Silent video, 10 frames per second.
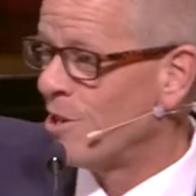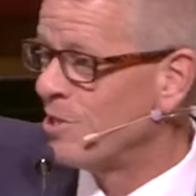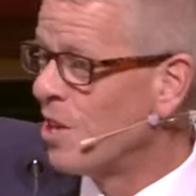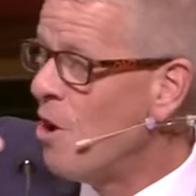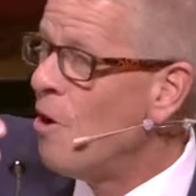
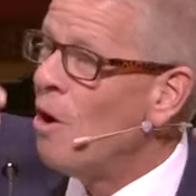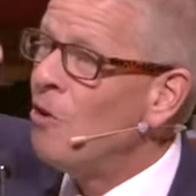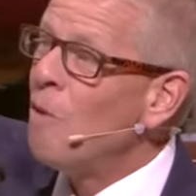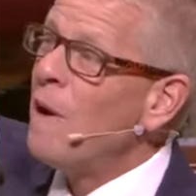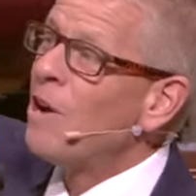is.
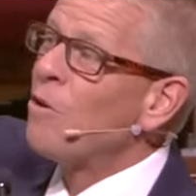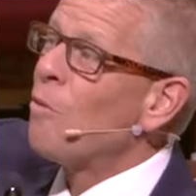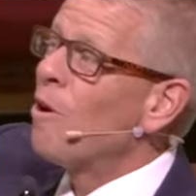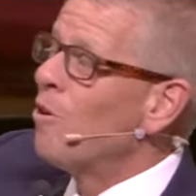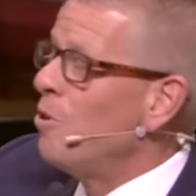No matter
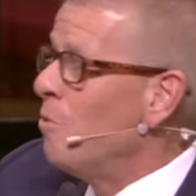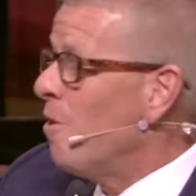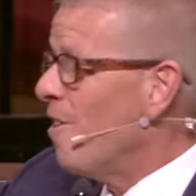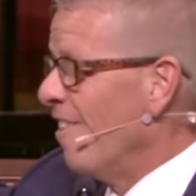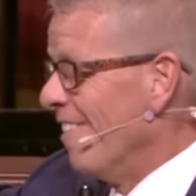where you
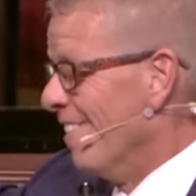are,